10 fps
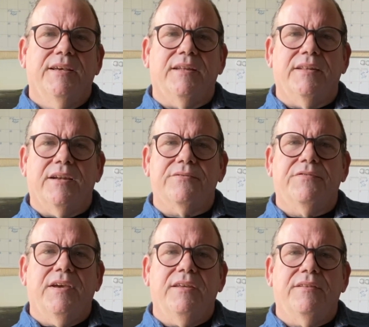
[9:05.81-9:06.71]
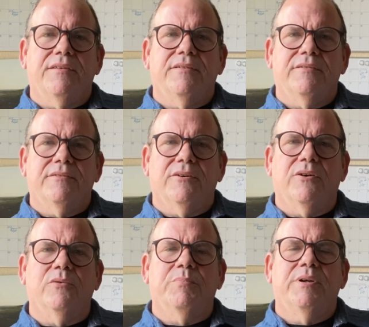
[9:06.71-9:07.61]
And that is faith,
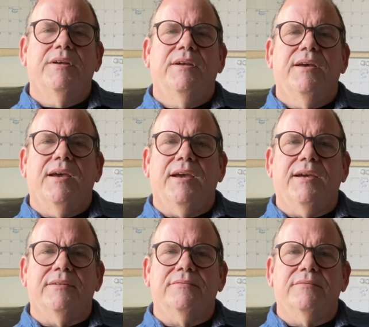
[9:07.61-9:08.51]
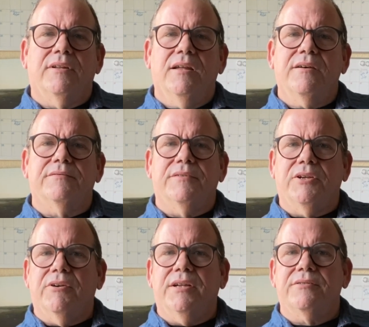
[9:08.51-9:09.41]
hope, and love, the
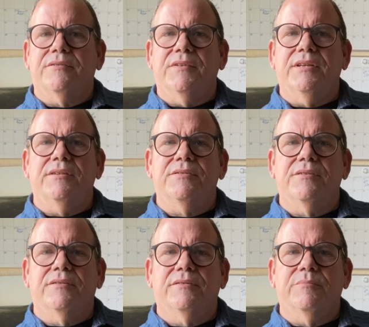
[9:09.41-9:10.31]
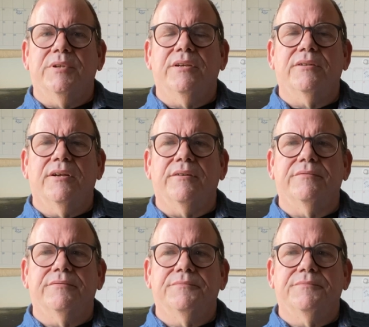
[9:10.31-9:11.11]
greatest of these being love.